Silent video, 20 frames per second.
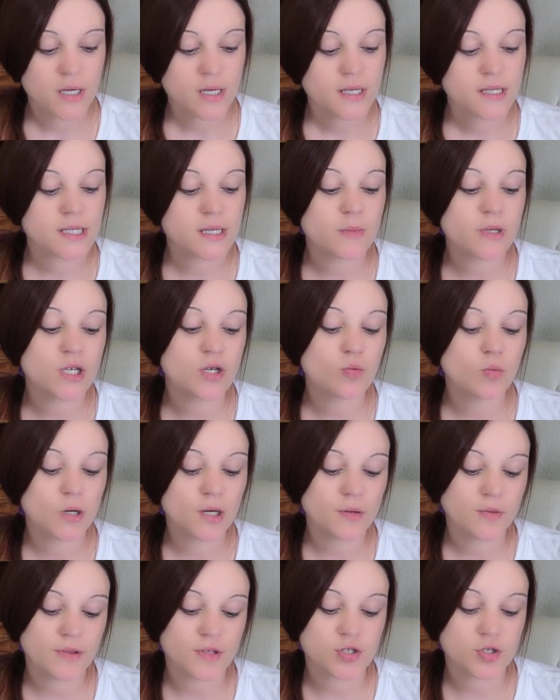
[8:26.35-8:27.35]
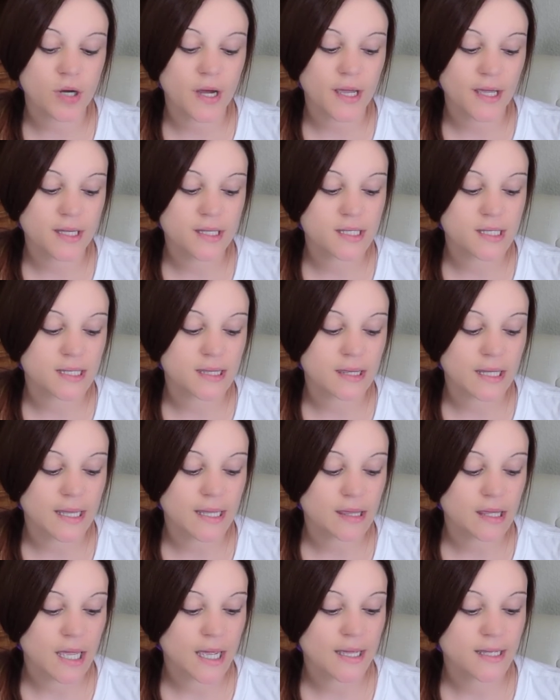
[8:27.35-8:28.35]
Some of you work with dragons and ley
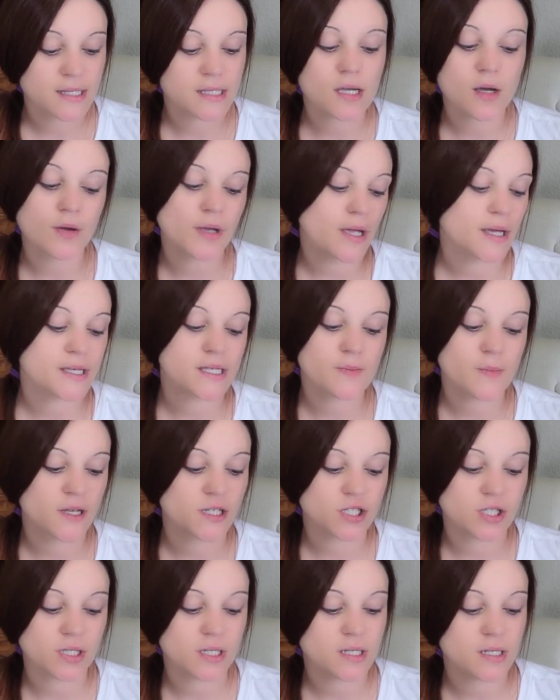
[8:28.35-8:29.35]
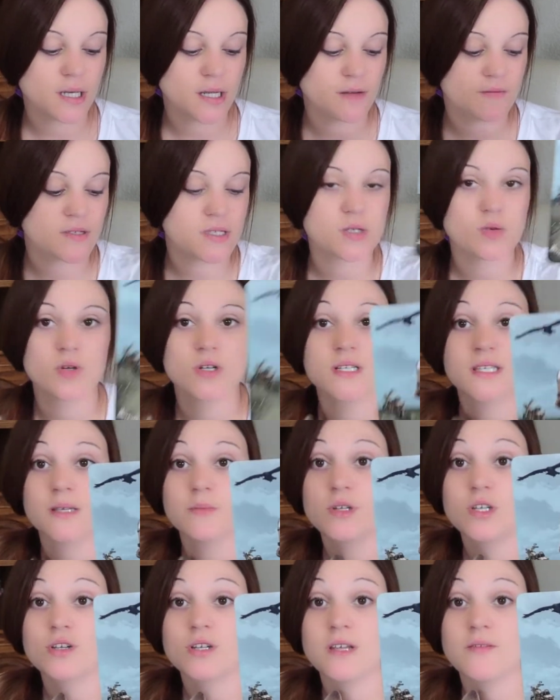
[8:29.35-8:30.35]
lines. Oh yeah, especially Knight of Swords.
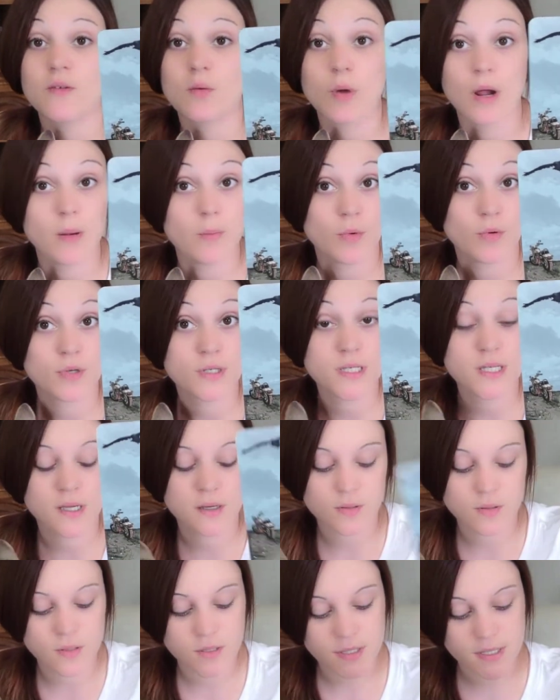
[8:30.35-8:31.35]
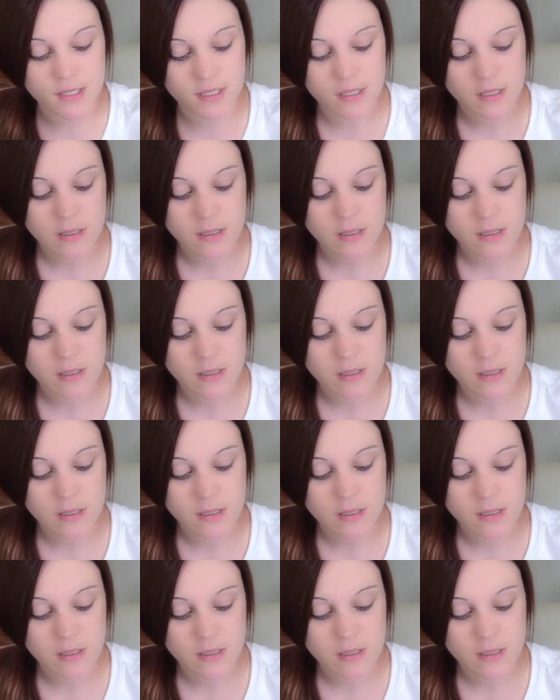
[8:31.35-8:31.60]
Somebody could even ride motorcycles